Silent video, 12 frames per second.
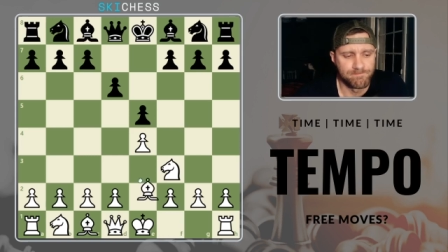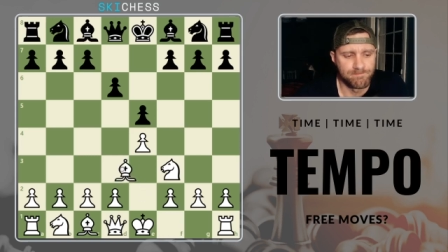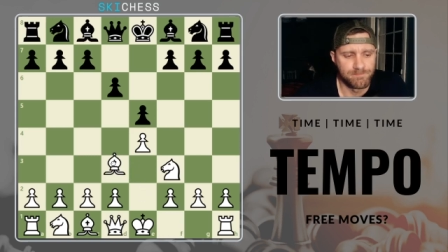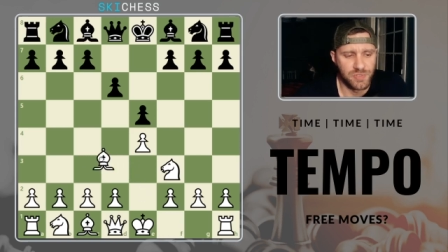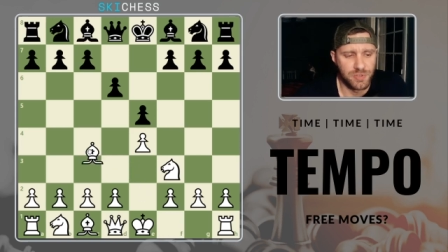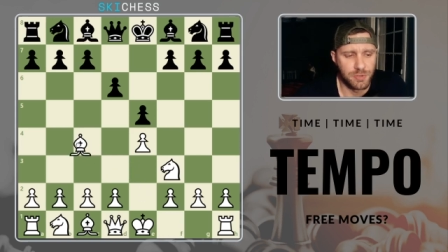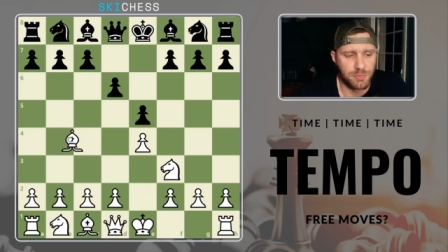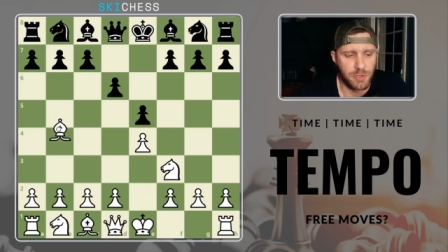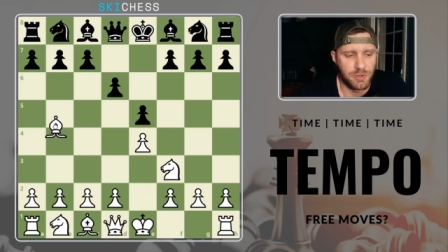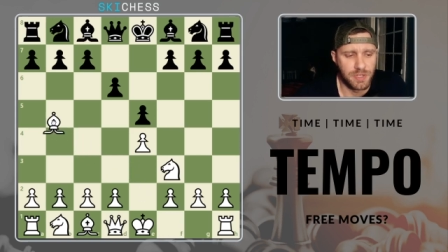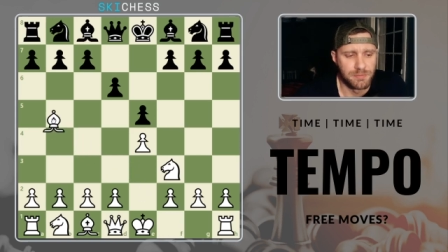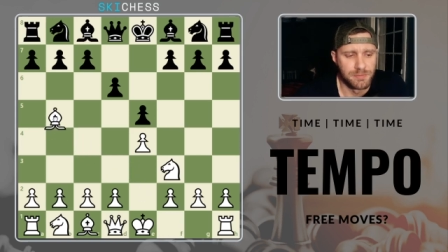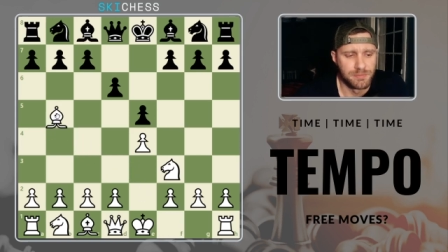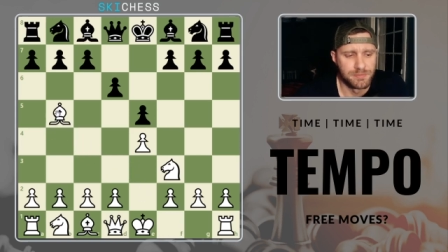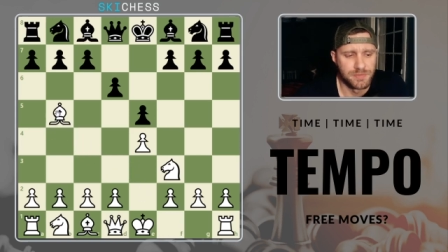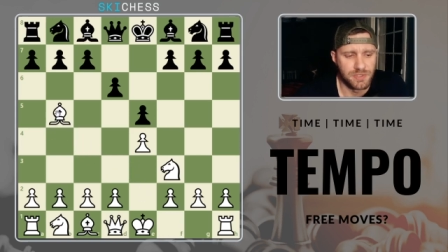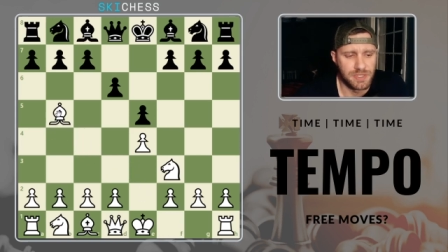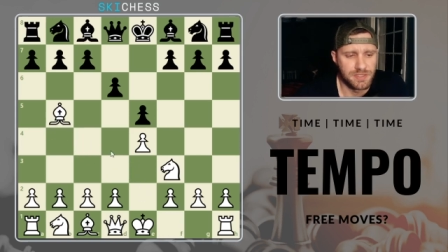to your opponent.
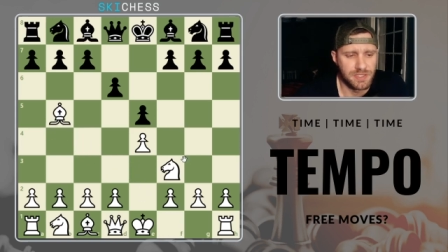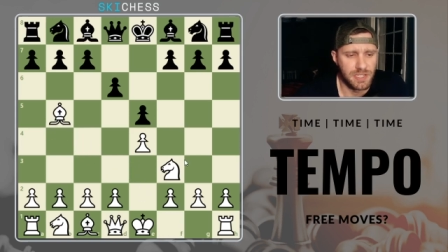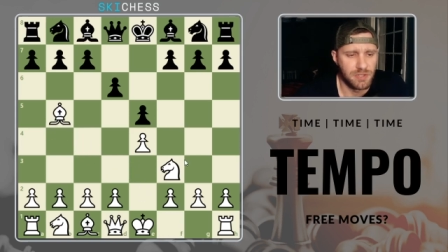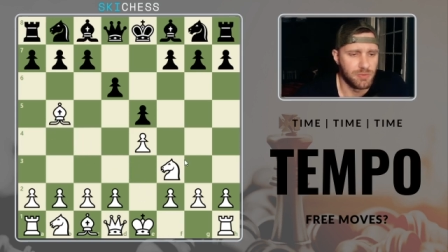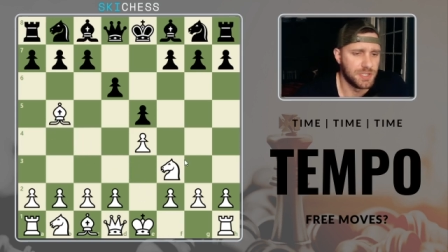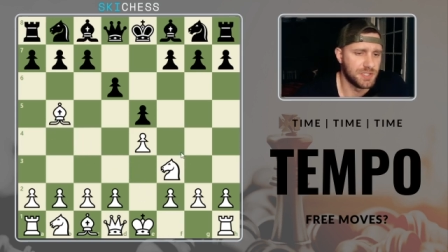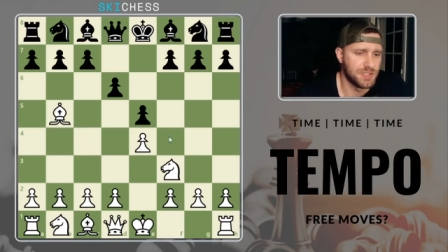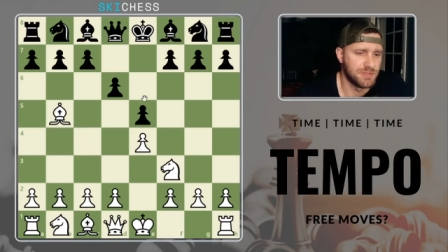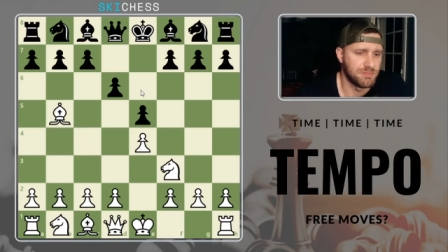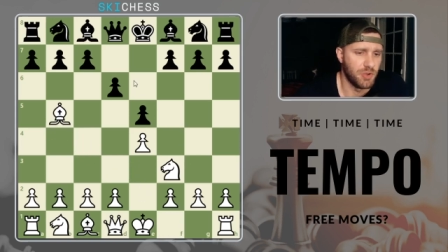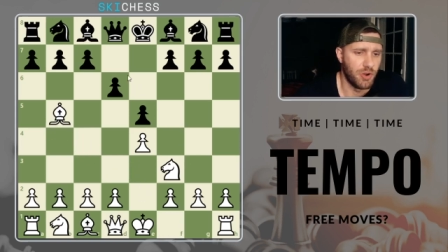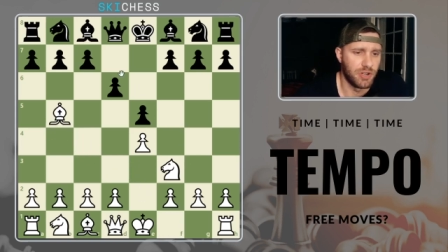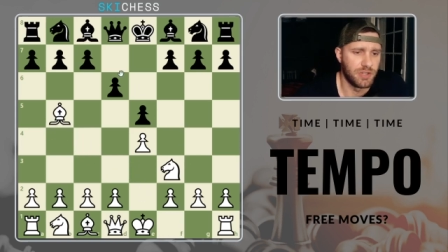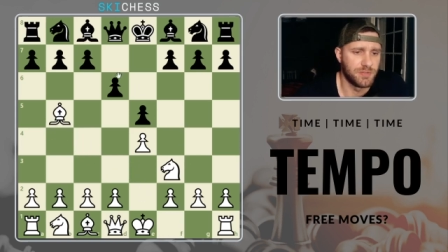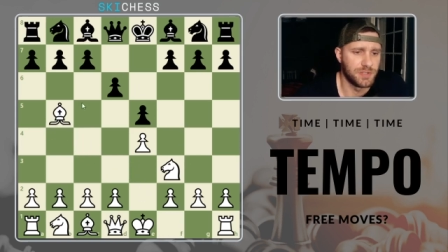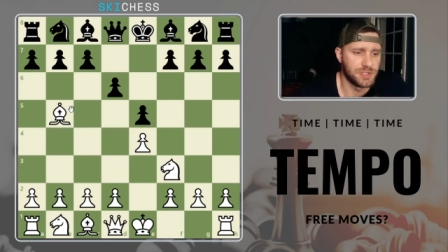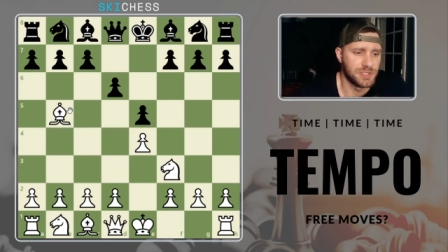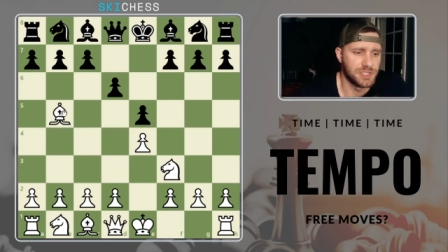So let's say we just
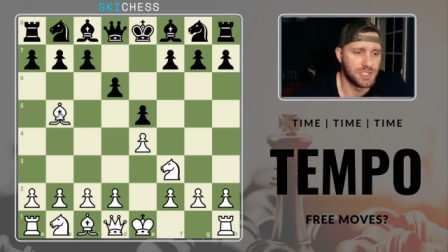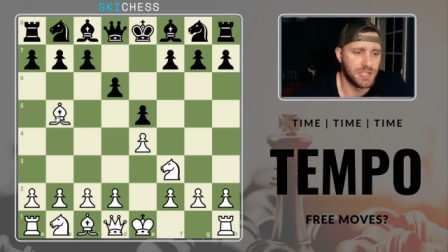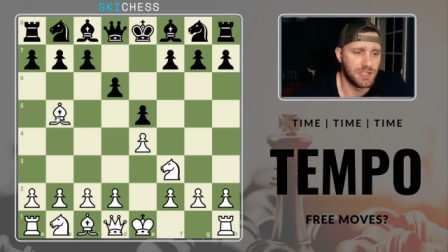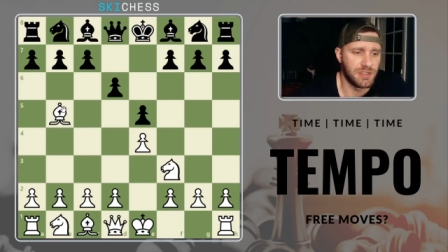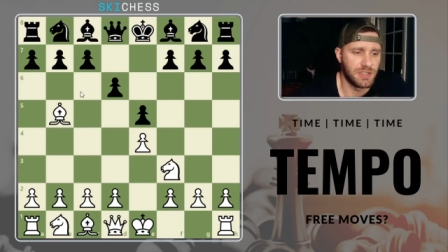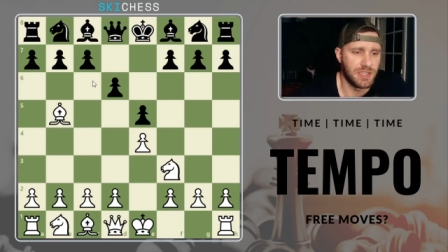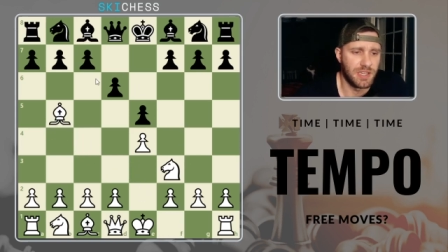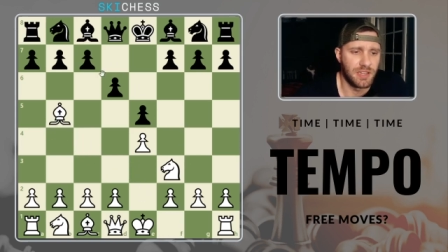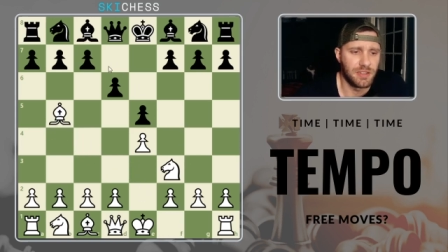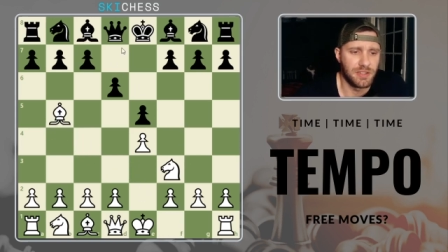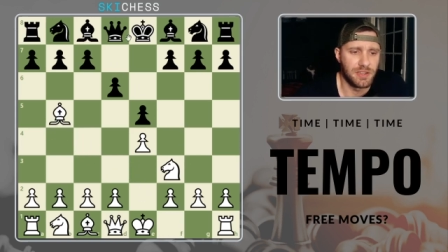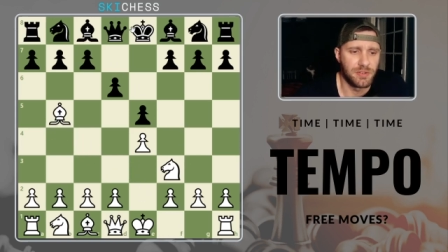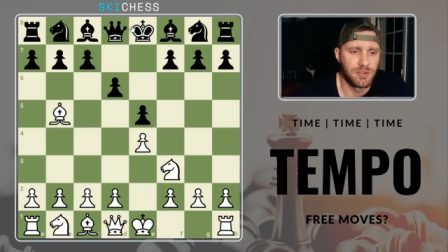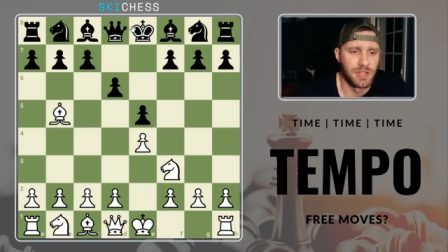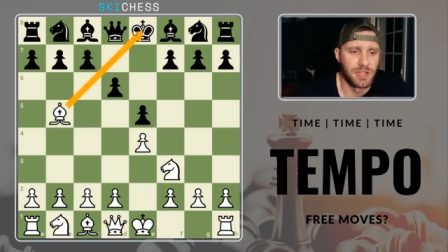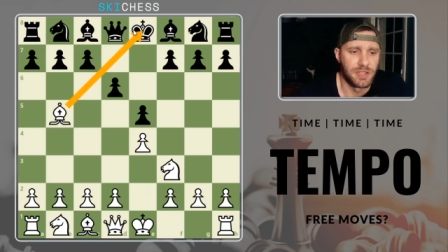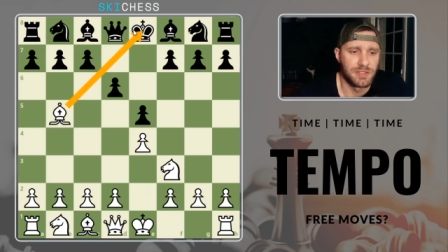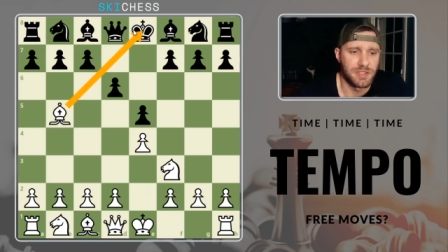artificially check the king, you know,
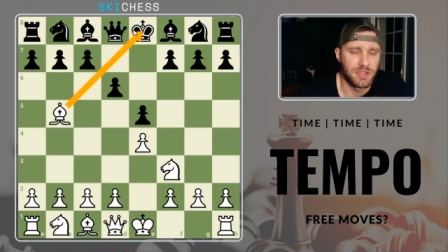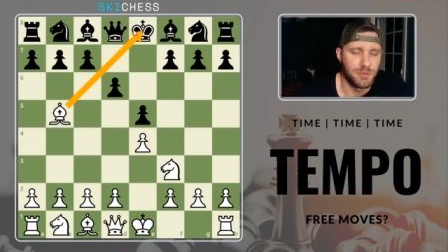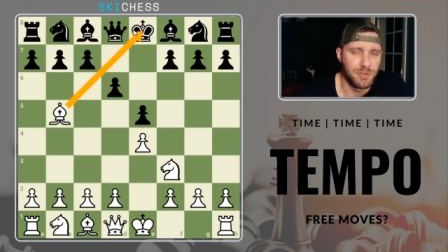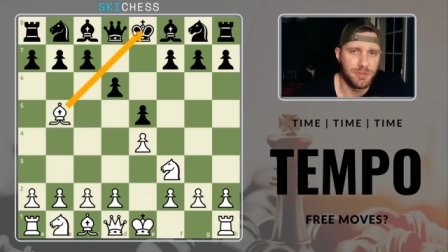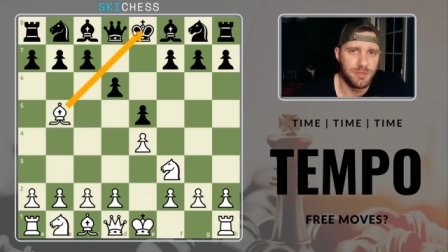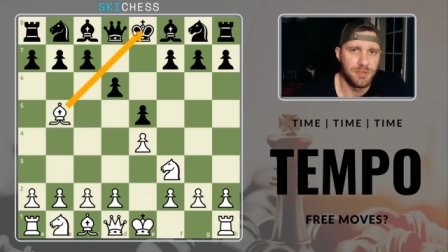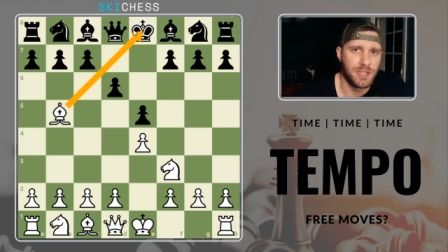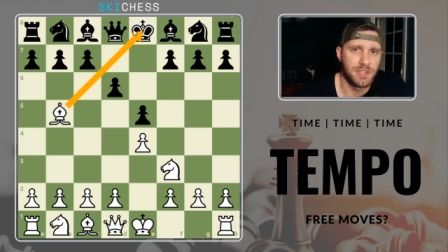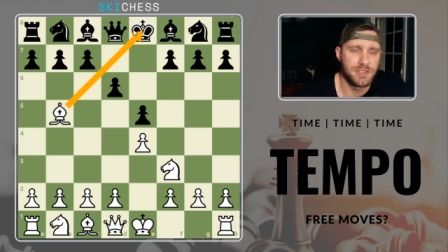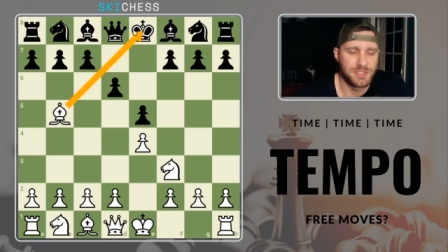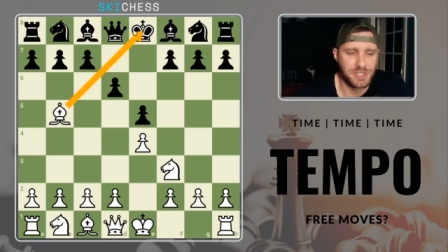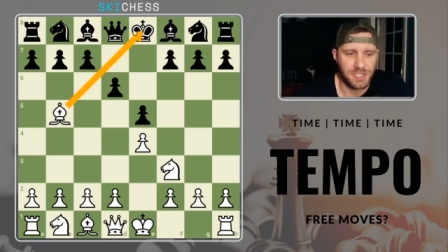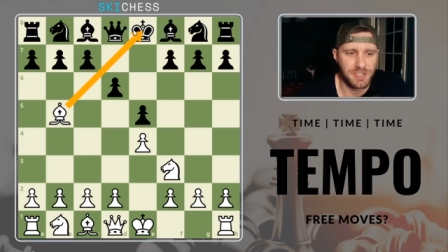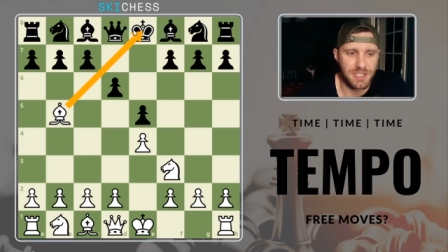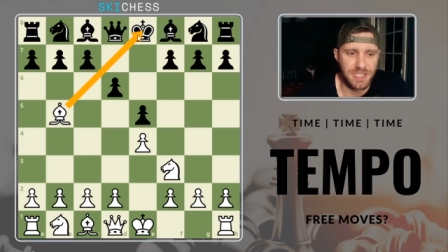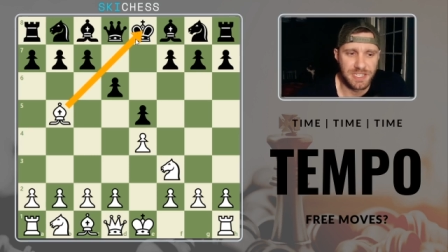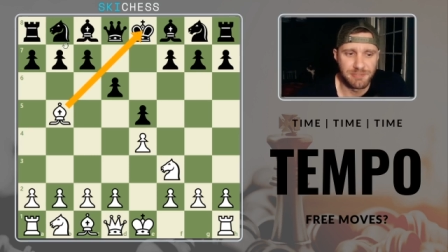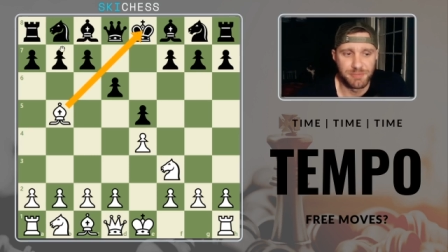you say, woohoo, I got to check the
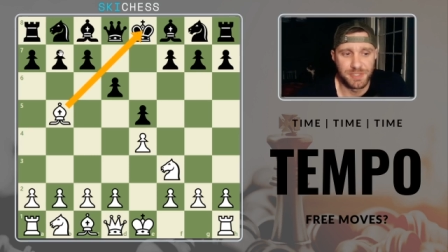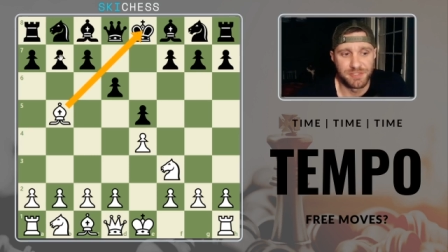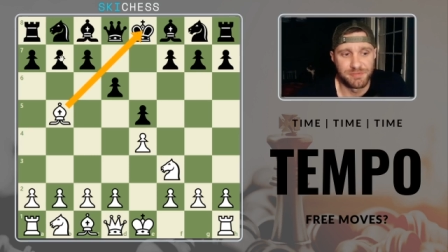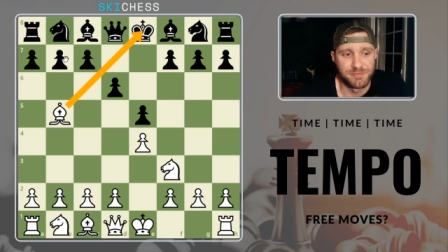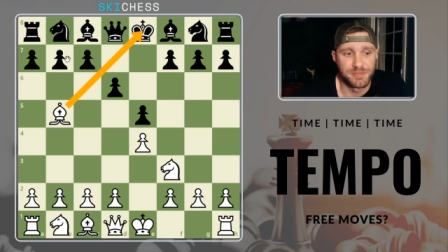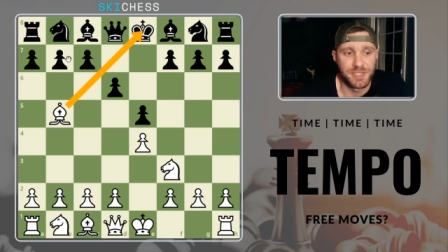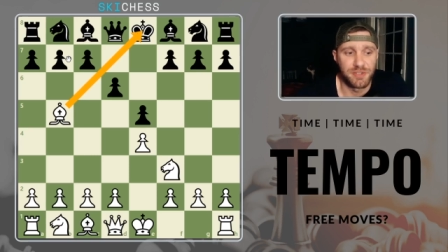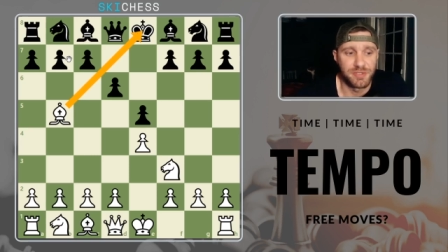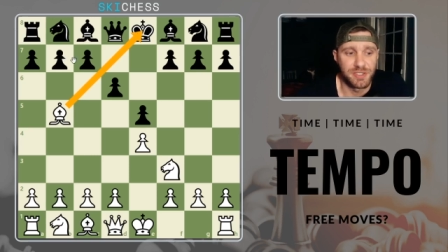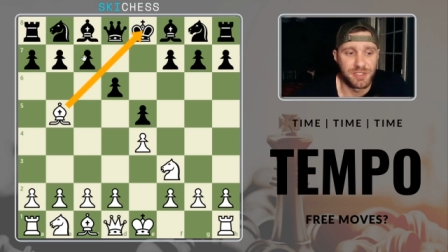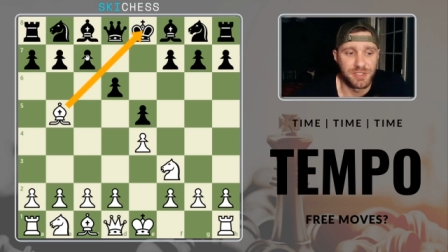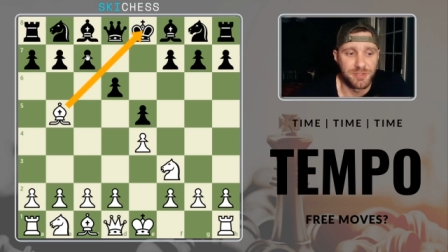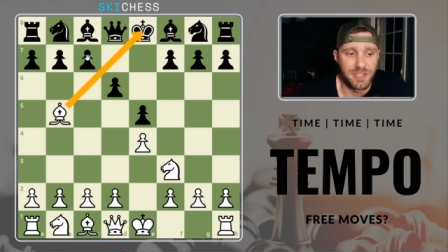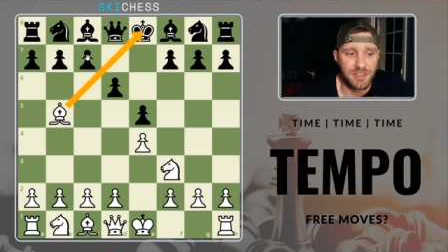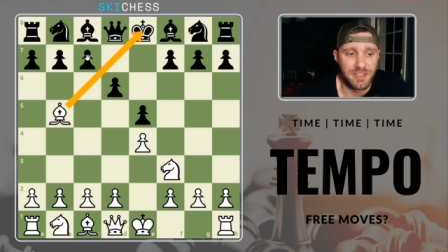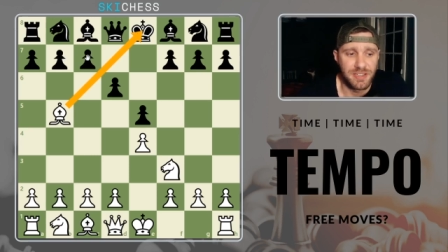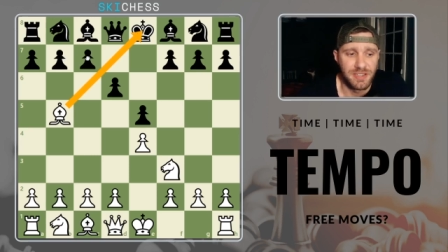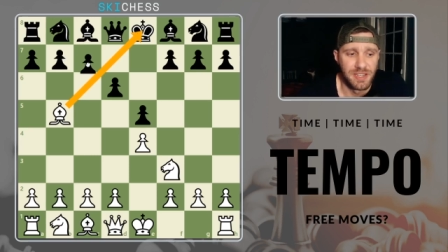king, but did it really do
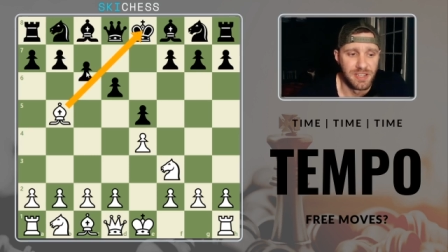anything?